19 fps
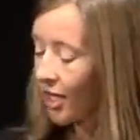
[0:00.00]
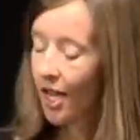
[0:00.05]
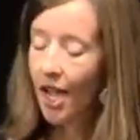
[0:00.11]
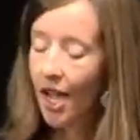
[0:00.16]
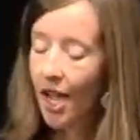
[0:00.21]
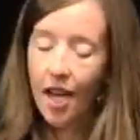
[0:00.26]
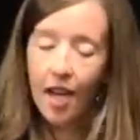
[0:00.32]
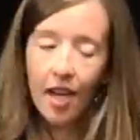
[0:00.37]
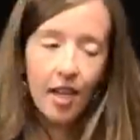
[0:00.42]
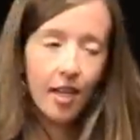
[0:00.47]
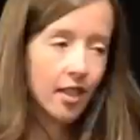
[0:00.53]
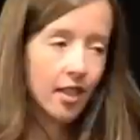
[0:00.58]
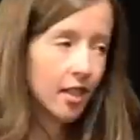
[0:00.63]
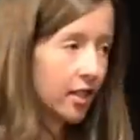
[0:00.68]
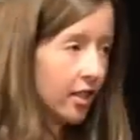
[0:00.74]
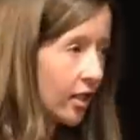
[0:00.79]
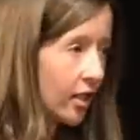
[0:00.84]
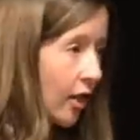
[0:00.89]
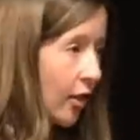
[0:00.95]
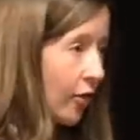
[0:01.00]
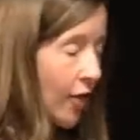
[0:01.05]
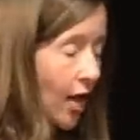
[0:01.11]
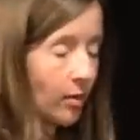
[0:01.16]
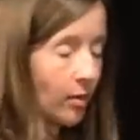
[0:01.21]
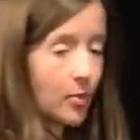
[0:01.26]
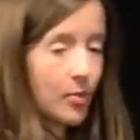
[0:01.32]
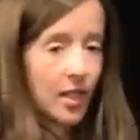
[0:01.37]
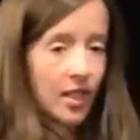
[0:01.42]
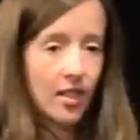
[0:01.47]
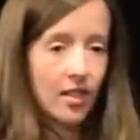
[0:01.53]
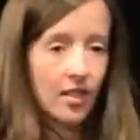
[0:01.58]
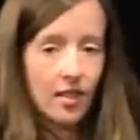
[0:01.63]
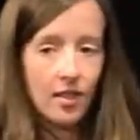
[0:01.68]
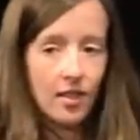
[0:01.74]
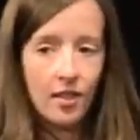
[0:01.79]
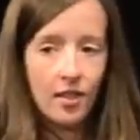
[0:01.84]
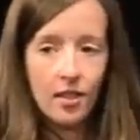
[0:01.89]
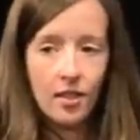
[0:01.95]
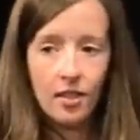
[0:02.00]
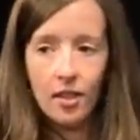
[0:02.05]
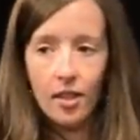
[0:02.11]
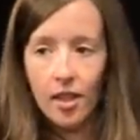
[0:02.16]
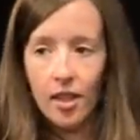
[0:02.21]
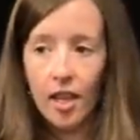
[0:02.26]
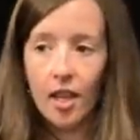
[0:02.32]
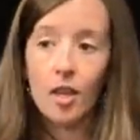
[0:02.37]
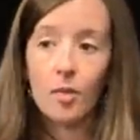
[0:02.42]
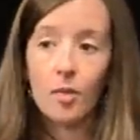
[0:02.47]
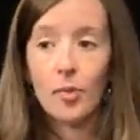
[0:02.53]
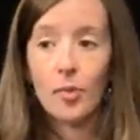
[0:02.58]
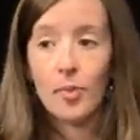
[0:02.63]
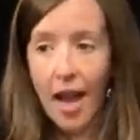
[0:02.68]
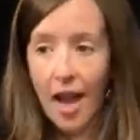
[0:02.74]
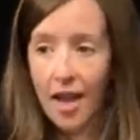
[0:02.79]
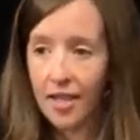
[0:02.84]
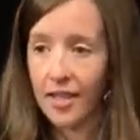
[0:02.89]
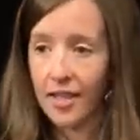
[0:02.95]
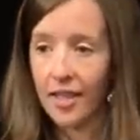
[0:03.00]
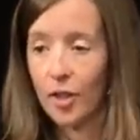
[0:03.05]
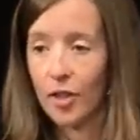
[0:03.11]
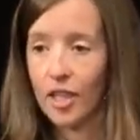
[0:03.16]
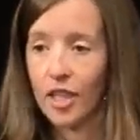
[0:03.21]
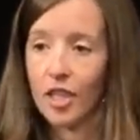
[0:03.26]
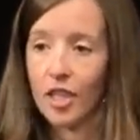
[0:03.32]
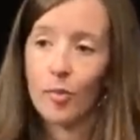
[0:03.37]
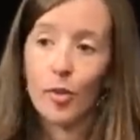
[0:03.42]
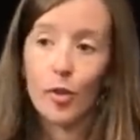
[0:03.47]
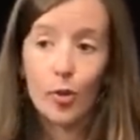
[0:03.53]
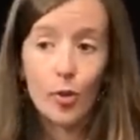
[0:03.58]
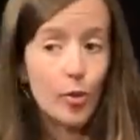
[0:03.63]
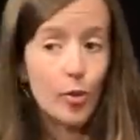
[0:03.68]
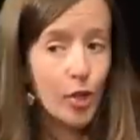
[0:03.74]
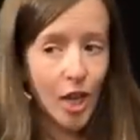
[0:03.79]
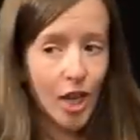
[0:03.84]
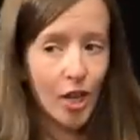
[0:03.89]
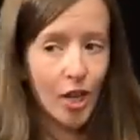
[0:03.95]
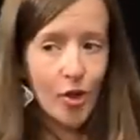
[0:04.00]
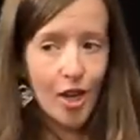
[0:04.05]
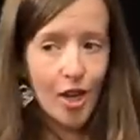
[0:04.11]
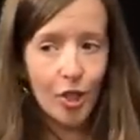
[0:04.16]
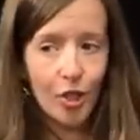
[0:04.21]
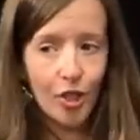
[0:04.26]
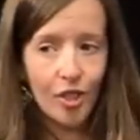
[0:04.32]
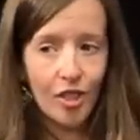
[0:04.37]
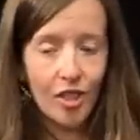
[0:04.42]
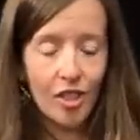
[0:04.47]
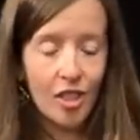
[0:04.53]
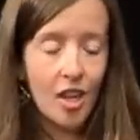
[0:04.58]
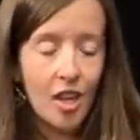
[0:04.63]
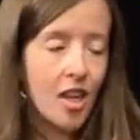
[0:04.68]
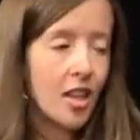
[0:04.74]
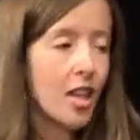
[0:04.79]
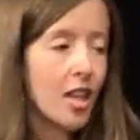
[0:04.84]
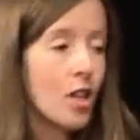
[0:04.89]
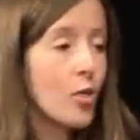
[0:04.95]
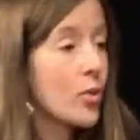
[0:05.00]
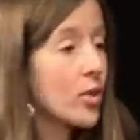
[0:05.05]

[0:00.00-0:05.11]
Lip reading: had a family business that had been passed down to him through generations that